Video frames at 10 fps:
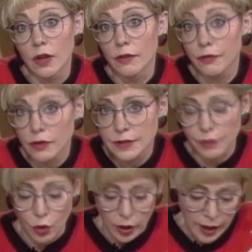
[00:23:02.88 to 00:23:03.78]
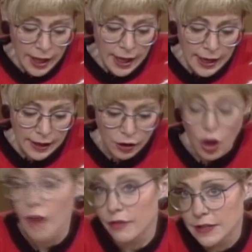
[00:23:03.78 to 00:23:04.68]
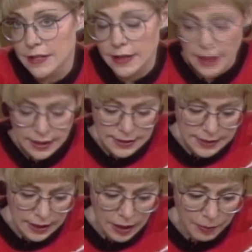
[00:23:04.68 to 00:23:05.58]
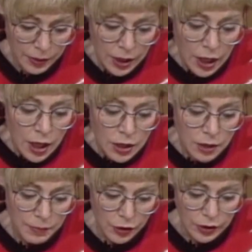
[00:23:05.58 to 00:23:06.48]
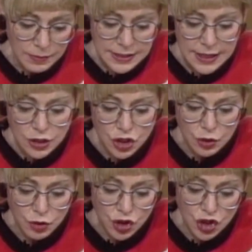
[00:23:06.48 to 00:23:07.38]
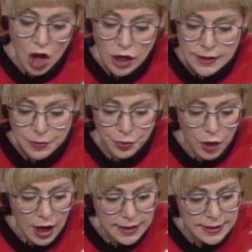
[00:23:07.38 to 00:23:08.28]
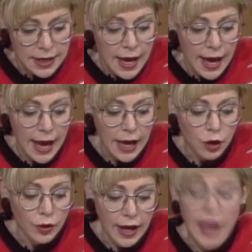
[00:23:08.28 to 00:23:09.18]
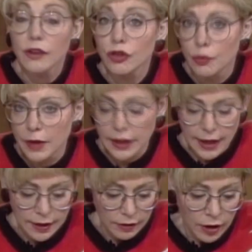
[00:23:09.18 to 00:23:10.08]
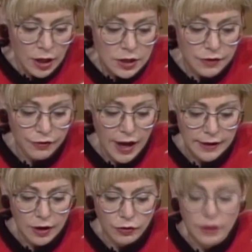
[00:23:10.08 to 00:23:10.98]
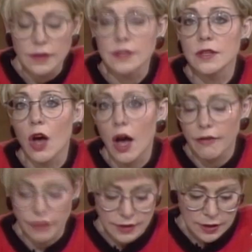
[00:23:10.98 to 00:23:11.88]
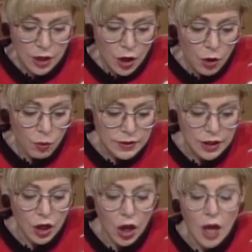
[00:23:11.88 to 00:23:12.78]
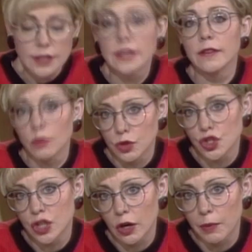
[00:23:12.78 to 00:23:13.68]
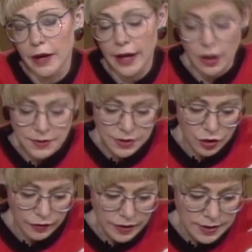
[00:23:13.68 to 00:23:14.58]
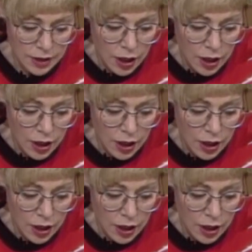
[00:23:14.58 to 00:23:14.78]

on the first floor in an office that they had set up. Miriam says she was shocked, surprised, angry, and humiliated to find out that this office was a closet that was shared by Health Service.